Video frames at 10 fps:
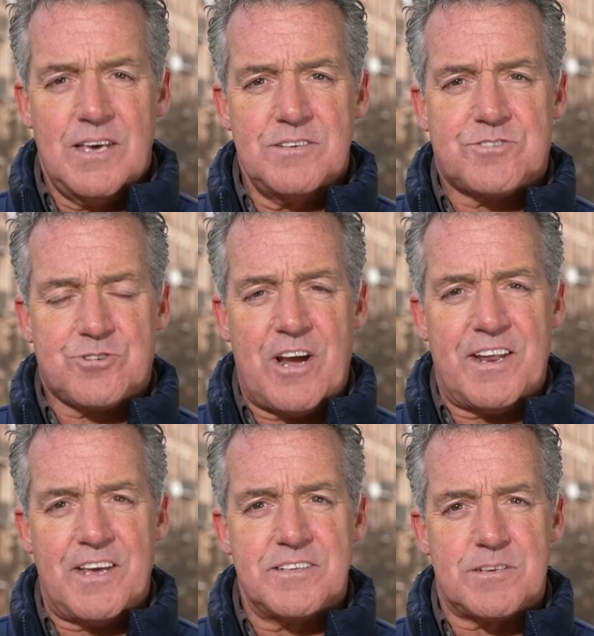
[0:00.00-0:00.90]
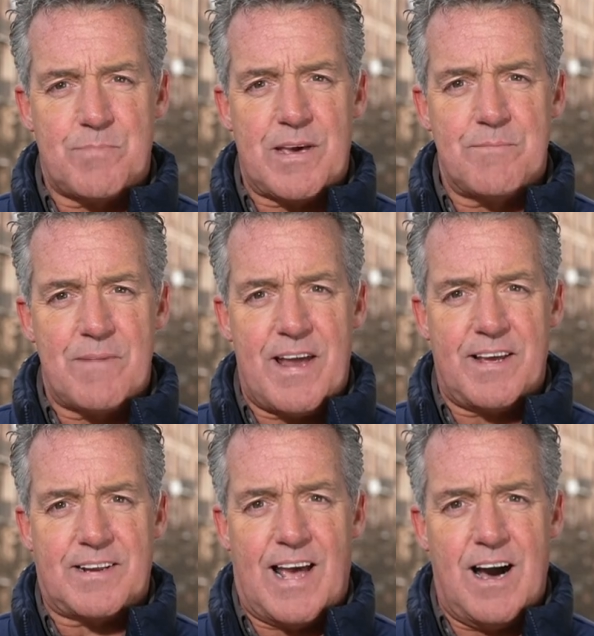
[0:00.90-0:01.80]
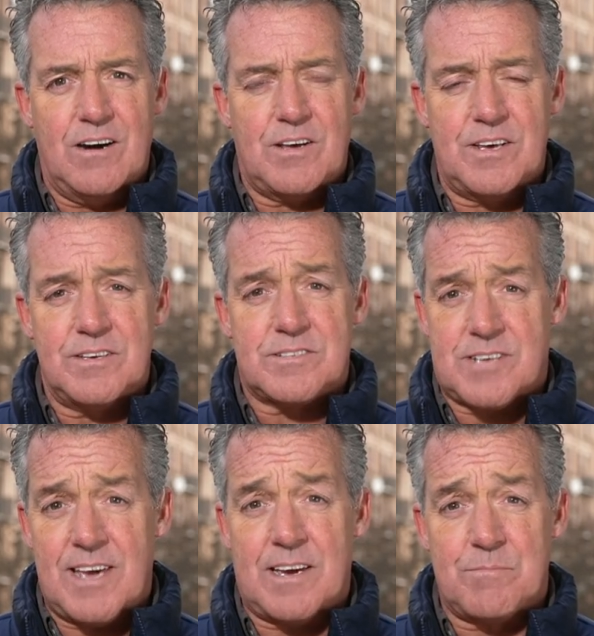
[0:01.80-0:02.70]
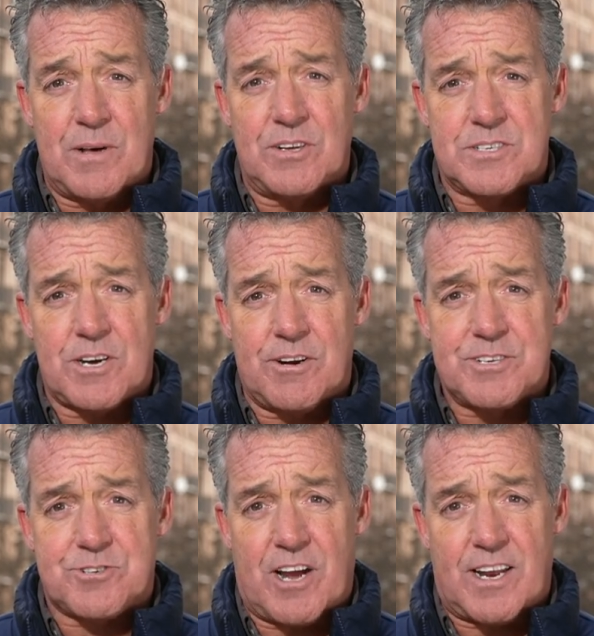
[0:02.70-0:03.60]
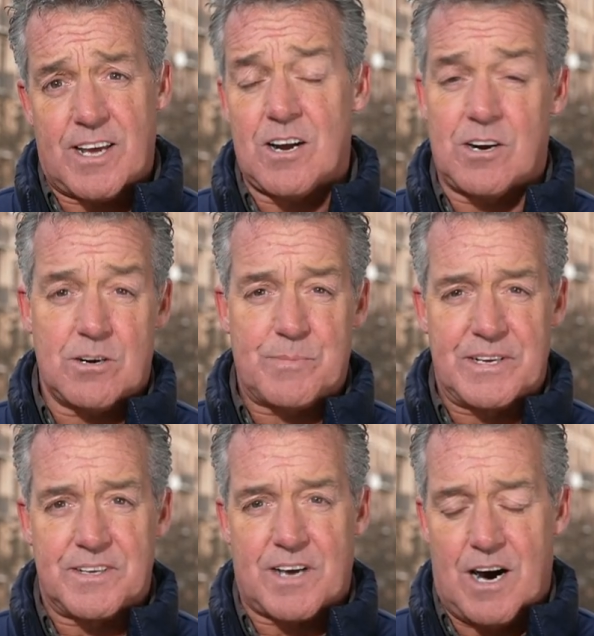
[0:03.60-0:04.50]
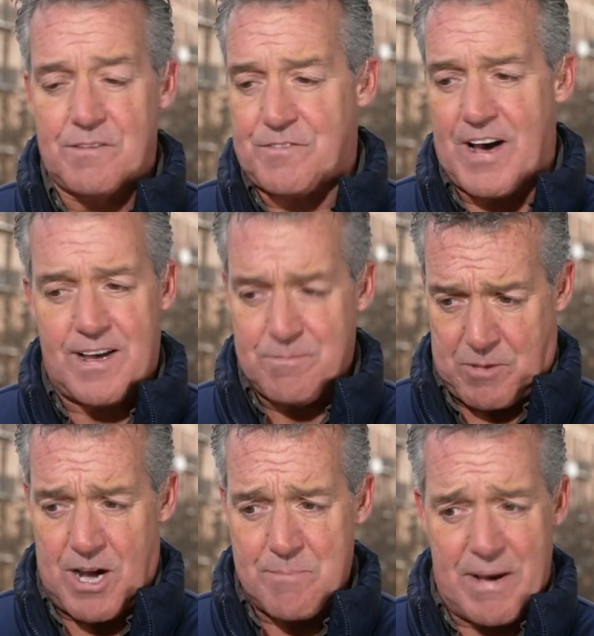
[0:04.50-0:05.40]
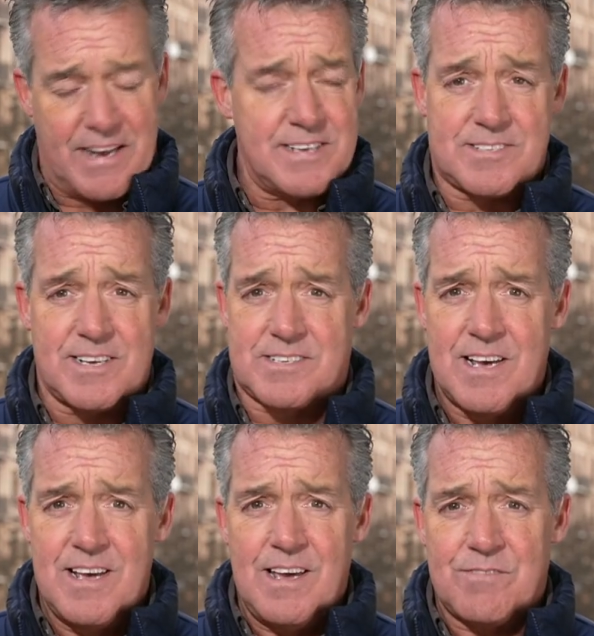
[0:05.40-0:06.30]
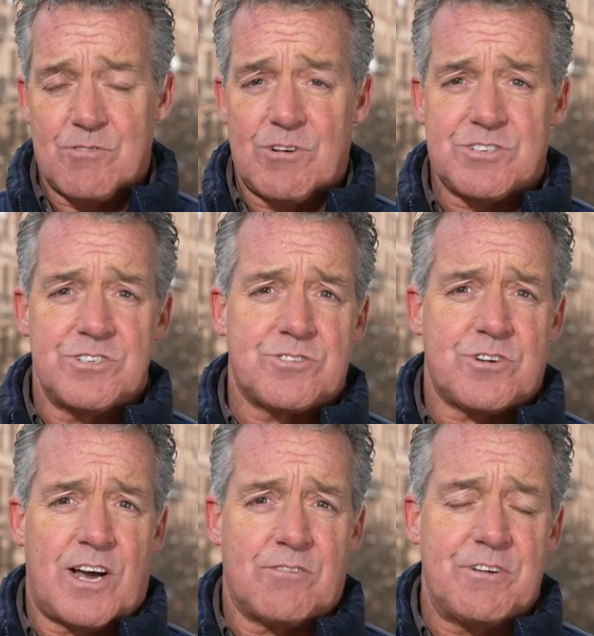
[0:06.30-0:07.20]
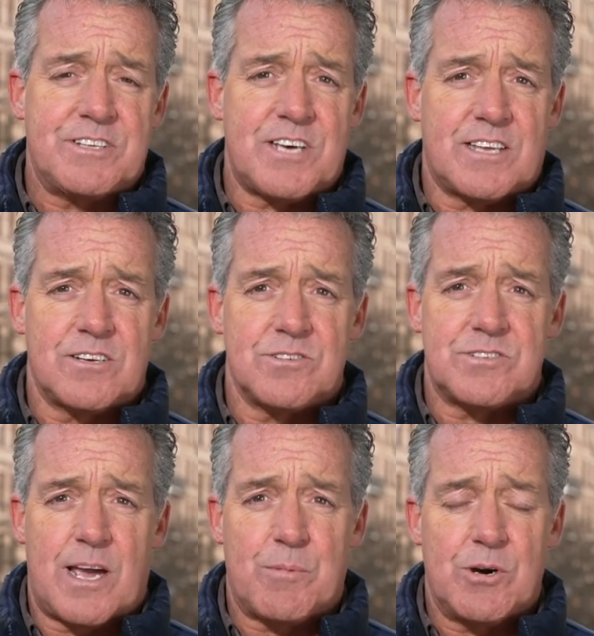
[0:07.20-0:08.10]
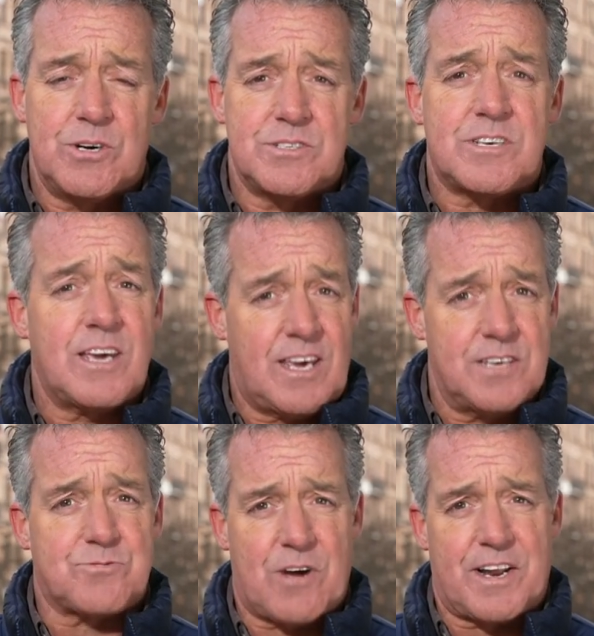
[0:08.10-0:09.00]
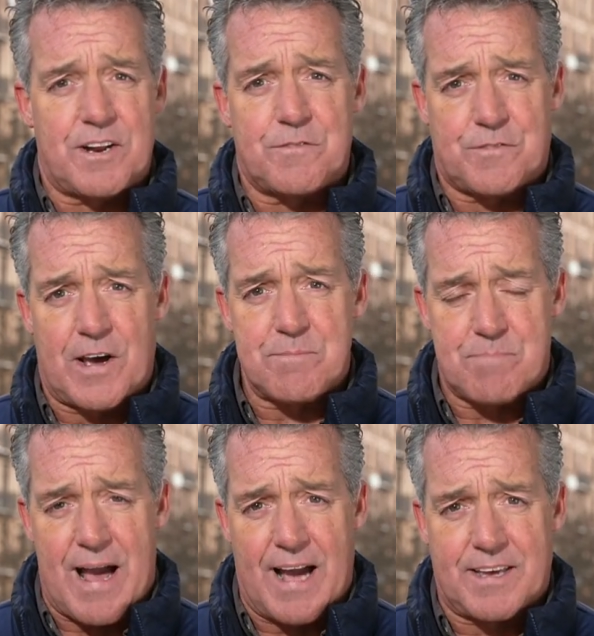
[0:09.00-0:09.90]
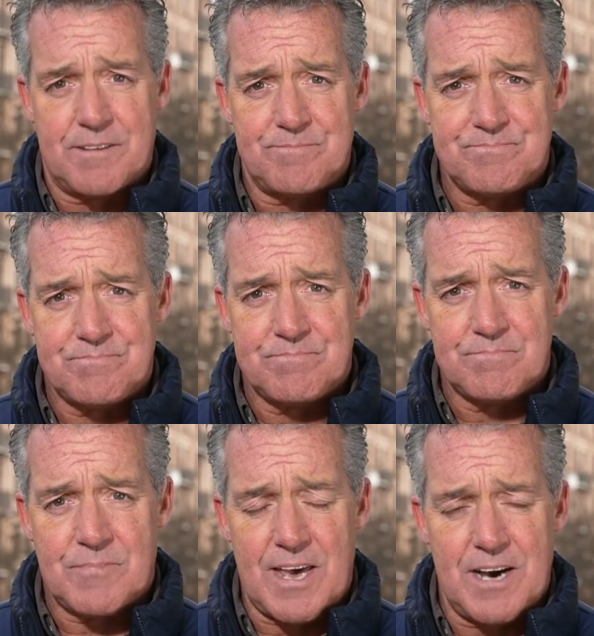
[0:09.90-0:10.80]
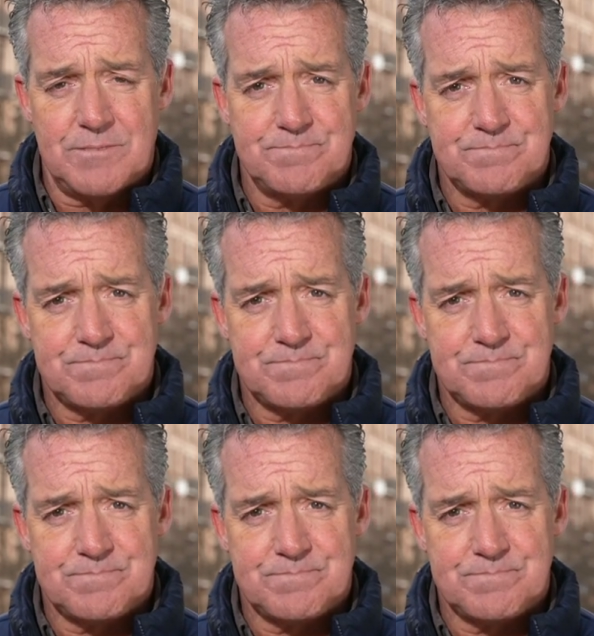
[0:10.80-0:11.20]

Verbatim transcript: He's training to be a medic now. He's taken military training, urban combat. He says if the Russians try to retake those neighborhoods, he's ready to fight back. Gail?